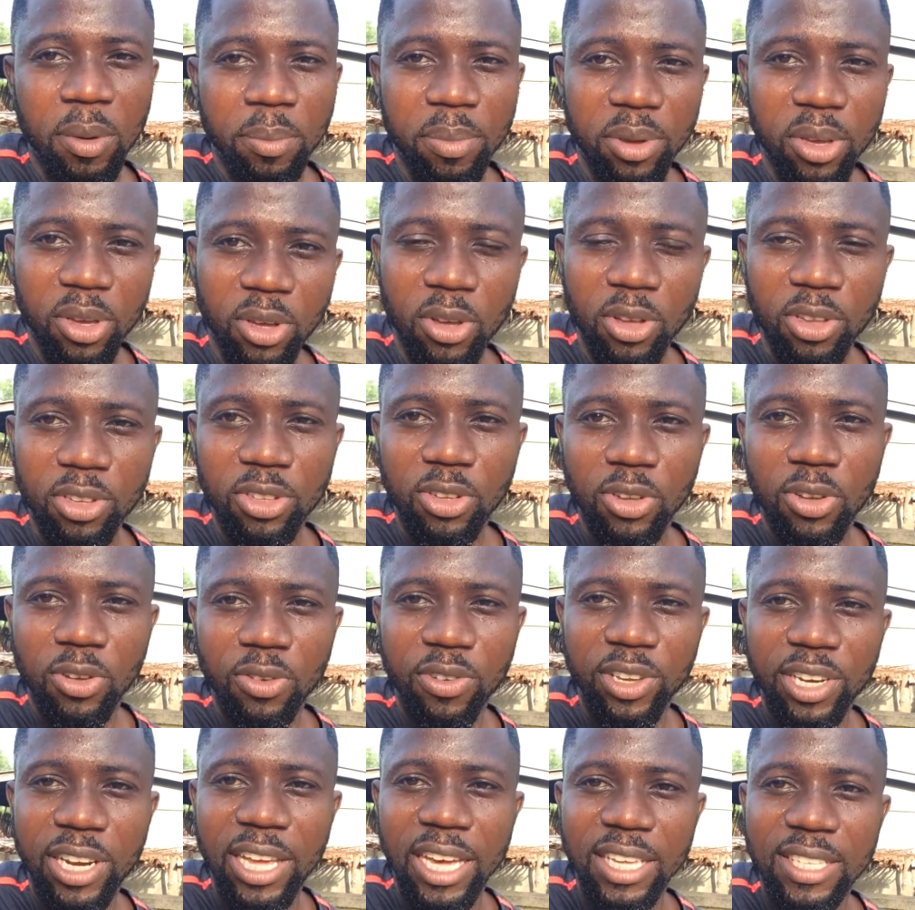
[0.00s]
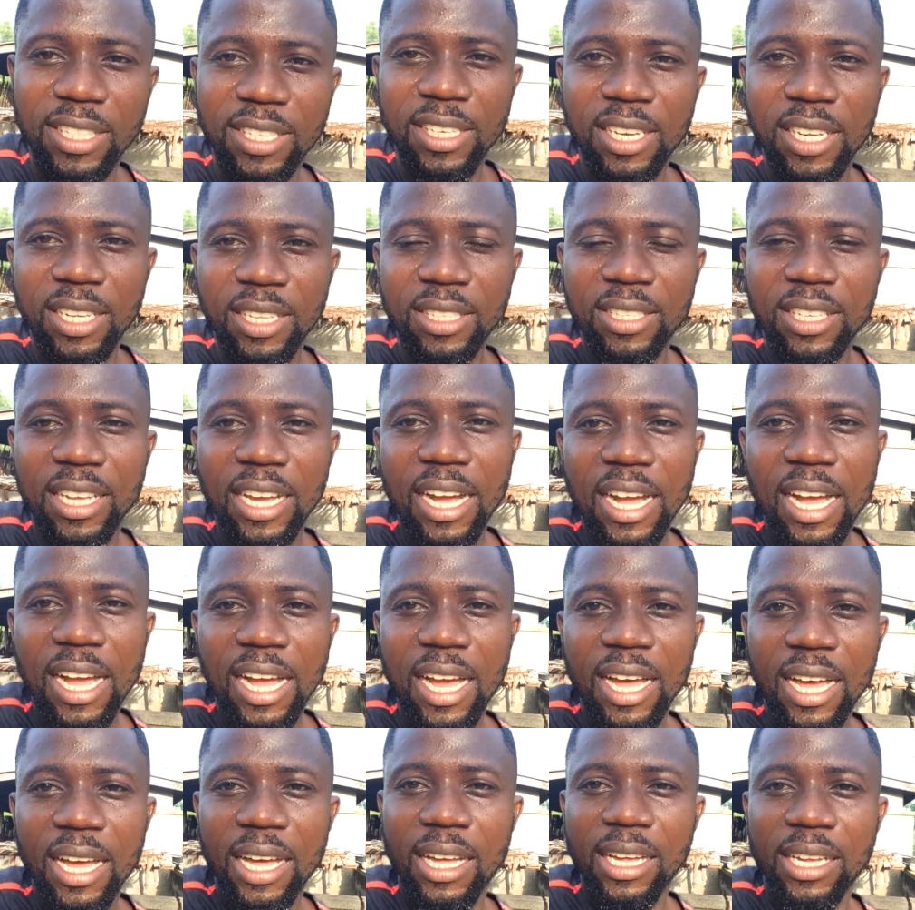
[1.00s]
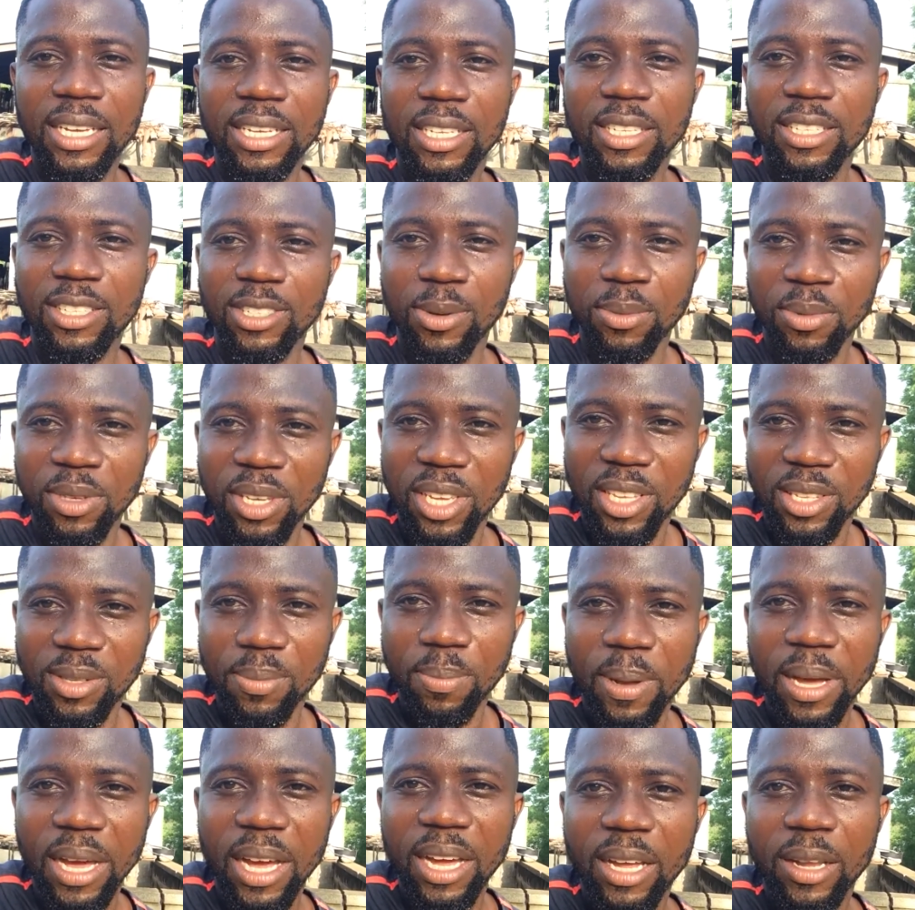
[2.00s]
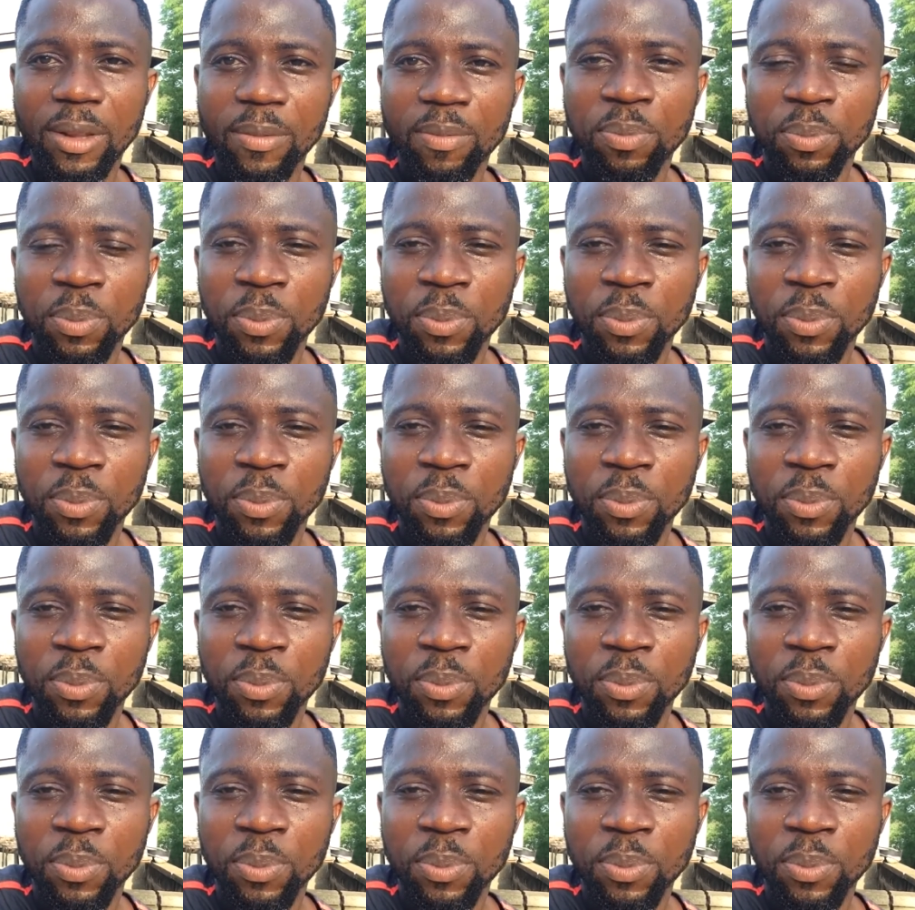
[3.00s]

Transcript: because of an accident i had some years back